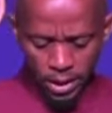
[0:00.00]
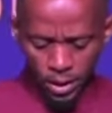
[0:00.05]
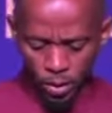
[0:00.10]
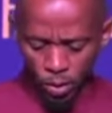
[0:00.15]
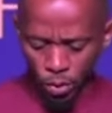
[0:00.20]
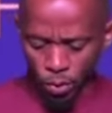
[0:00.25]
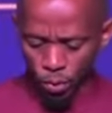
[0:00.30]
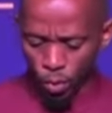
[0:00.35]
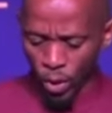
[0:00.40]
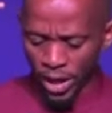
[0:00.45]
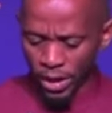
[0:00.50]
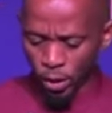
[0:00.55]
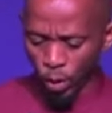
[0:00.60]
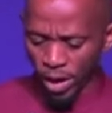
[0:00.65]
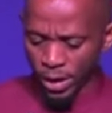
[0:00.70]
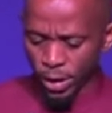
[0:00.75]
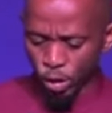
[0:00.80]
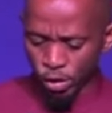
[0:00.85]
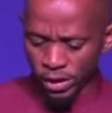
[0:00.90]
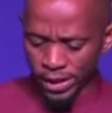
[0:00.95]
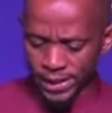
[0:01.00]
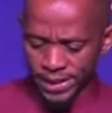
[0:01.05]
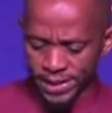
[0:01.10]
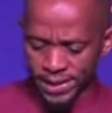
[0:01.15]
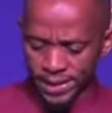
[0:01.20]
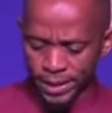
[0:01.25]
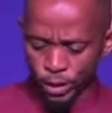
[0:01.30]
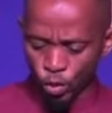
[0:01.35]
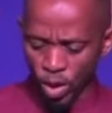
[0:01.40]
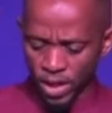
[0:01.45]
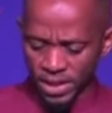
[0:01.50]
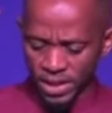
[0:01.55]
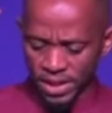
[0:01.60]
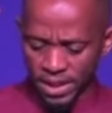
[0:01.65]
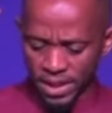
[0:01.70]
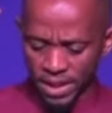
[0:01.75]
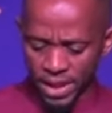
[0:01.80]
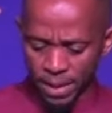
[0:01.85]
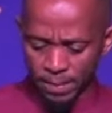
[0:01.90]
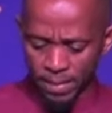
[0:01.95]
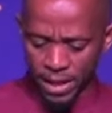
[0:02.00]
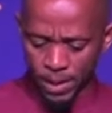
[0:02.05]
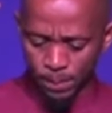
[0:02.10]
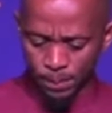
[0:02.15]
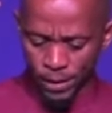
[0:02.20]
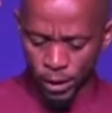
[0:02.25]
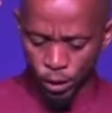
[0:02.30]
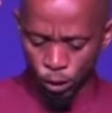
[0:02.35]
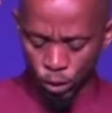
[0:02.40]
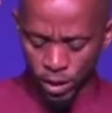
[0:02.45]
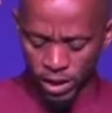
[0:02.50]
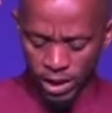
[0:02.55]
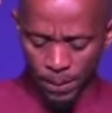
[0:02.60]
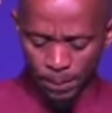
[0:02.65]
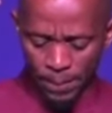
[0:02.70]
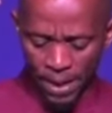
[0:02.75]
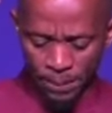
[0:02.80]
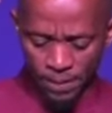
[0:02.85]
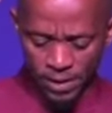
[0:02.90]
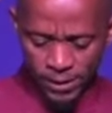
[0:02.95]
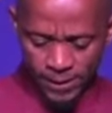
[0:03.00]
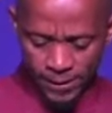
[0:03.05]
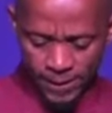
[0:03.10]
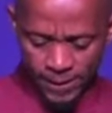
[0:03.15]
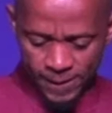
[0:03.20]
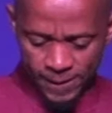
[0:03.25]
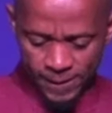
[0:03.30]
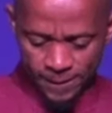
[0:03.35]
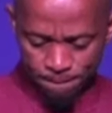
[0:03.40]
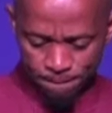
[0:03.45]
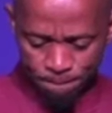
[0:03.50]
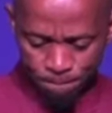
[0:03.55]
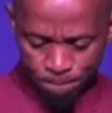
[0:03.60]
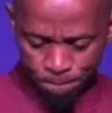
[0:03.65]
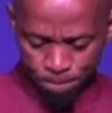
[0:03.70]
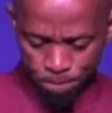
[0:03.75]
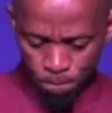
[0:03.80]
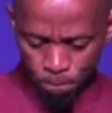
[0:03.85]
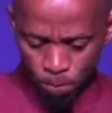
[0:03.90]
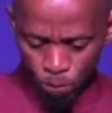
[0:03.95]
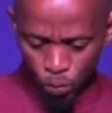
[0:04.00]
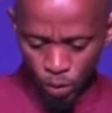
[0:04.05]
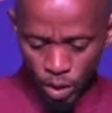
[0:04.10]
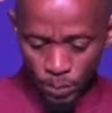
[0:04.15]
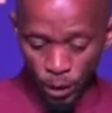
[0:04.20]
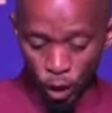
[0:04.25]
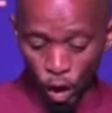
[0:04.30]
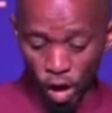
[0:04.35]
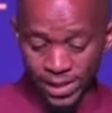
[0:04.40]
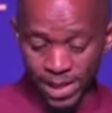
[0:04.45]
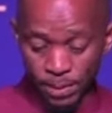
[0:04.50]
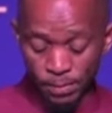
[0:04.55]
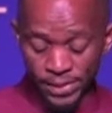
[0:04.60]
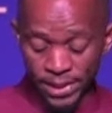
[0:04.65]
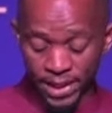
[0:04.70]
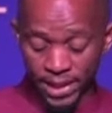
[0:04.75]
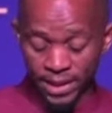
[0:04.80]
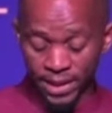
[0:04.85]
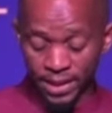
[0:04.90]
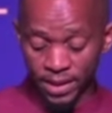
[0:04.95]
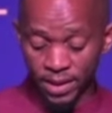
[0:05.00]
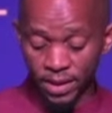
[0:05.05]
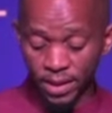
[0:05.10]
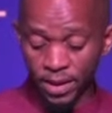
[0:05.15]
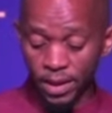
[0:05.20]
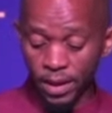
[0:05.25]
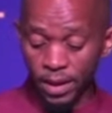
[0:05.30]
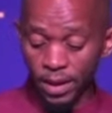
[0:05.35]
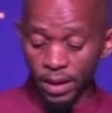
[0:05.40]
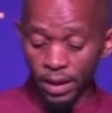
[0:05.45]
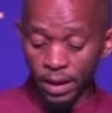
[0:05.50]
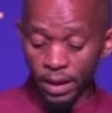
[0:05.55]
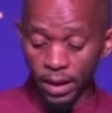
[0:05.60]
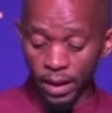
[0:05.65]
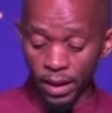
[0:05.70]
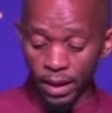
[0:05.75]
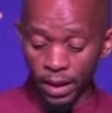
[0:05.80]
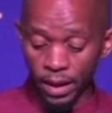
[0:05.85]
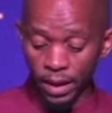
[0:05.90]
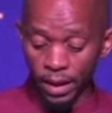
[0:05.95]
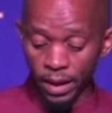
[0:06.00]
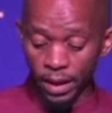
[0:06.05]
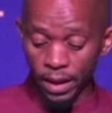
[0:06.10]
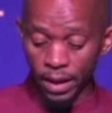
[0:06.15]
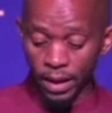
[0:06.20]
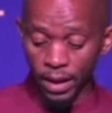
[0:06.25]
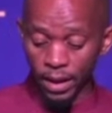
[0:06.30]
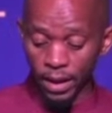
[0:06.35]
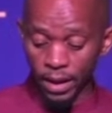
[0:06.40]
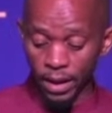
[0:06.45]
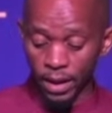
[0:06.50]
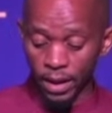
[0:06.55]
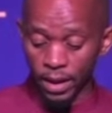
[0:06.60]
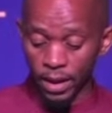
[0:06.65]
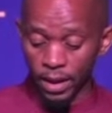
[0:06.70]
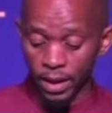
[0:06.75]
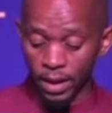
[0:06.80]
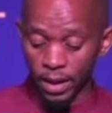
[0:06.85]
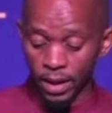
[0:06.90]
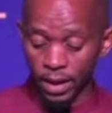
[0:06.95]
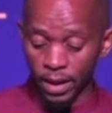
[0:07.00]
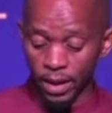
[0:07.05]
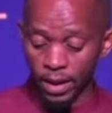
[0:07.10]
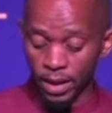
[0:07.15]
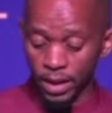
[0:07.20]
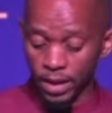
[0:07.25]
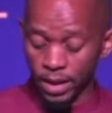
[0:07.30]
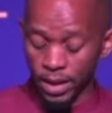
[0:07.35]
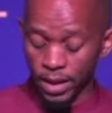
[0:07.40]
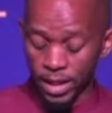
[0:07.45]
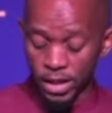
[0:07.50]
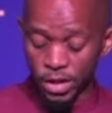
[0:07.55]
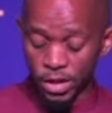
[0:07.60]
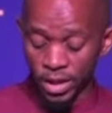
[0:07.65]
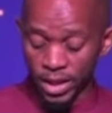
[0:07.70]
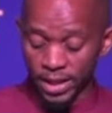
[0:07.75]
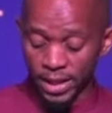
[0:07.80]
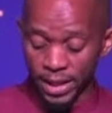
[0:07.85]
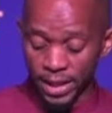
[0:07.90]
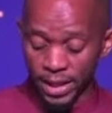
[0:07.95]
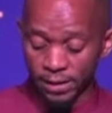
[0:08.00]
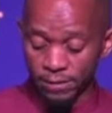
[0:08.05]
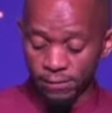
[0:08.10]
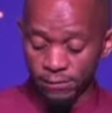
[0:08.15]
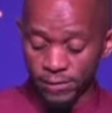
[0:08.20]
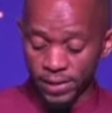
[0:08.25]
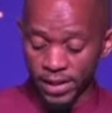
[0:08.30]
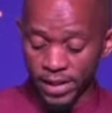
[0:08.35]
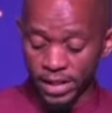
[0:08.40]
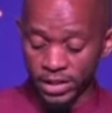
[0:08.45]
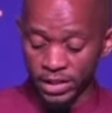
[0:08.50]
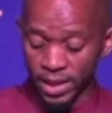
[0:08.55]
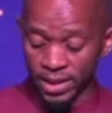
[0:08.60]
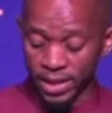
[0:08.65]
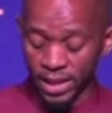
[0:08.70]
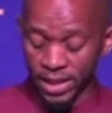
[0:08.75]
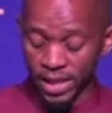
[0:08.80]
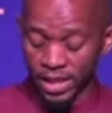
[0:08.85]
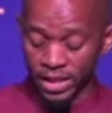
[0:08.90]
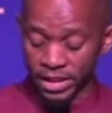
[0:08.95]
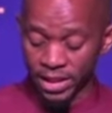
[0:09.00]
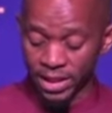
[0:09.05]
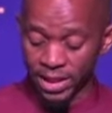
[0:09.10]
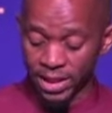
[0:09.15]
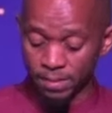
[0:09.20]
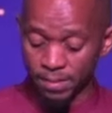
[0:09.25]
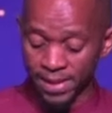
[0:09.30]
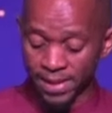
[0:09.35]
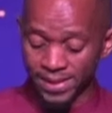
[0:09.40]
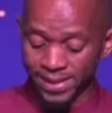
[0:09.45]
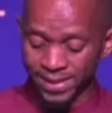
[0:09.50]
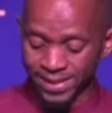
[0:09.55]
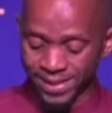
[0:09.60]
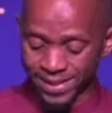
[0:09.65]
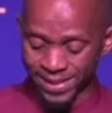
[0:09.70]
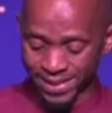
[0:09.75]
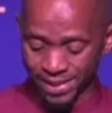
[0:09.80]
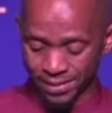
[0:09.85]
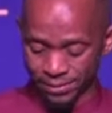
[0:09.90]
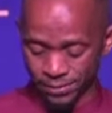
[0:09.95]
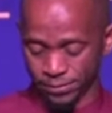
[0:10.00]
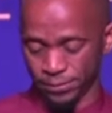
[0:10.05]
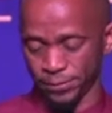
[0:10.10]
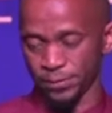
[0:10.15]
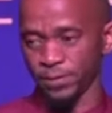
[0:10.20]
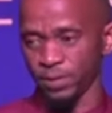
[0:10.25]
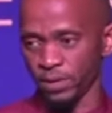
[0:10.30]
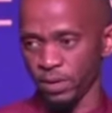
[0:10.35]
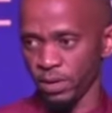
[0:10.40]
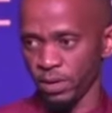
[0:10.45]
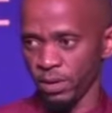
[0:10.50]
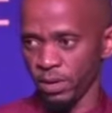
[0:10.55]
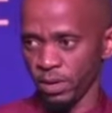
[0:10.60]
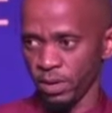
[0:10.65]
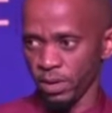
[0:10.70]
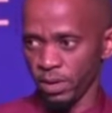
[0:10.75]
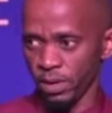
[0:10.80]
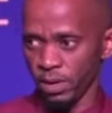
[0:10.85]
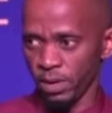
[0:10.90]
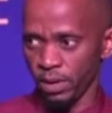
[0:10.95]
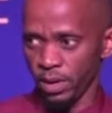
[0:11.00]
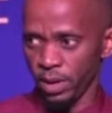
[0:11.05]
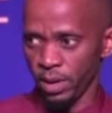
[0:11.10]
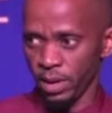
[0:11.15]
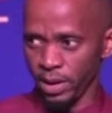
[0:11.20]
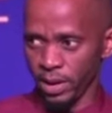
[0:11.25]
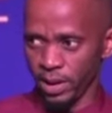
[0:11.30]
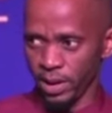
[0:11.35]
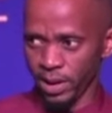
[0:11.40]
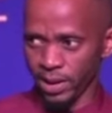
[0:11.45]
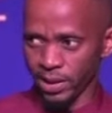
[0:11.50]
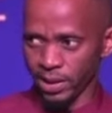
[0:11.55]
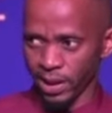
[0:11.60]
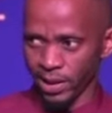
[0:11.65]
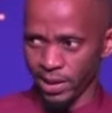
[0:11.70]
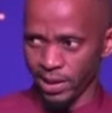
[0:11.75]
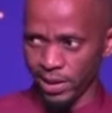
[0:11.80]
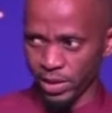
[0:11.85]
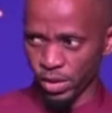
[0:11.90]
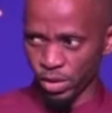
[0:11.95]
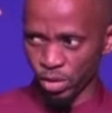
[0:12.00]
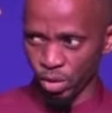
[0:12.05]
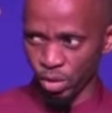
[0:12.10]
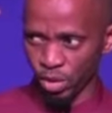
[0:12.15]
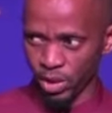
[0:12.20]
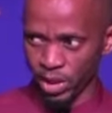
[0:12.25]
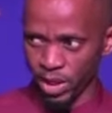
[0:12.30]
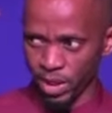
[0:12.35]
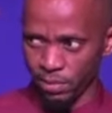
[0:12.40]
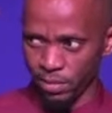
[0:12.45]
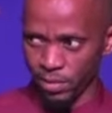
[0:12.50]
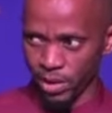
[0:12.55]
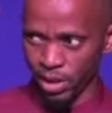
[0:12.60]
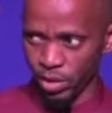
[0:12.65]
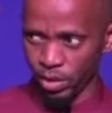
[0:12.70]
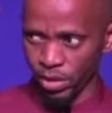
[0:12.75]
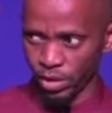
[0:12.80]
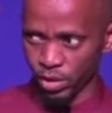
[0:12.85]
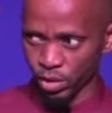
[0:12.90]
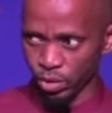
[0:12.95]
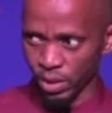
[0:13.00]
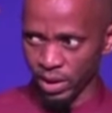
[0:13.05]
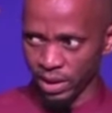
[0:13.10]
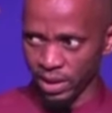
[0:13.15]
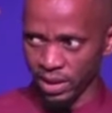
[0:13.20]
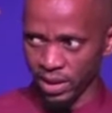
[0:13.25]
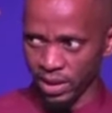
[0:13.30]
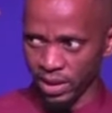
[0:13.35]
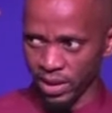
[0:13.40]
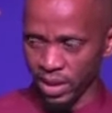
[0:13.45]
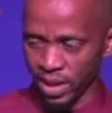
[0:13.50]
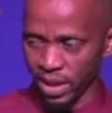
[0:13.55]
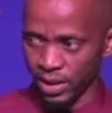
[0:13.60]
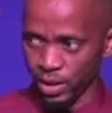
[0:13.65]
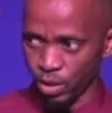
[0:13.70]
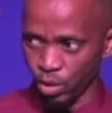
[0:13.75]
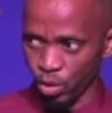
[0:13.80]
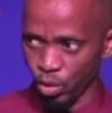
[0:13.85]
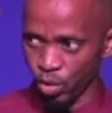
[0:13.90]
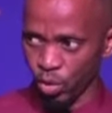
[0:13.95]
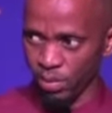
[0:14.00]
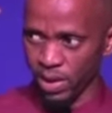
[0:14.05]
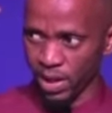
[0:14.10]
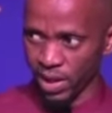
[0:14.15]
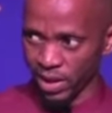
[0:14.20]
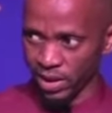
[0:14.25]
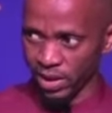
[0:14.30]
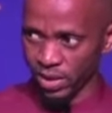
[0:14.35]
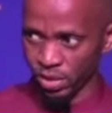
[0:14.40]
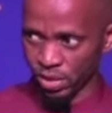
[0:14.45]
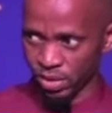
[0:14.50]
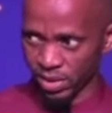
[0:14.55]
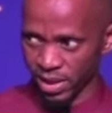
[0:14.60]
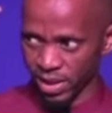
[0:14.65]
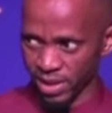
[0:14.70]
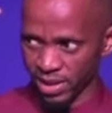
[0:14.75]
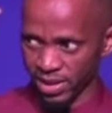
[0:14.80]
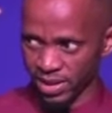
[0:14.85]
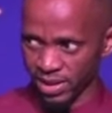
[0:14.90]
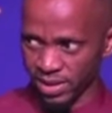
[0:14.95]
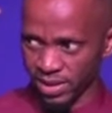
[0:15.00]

When you read incwadi yamaHebheru, the Bible says, because I'm saying, each and every generation must receive iqiniso likamoya oyingcwele alikhuluma ngaleso sikhathi.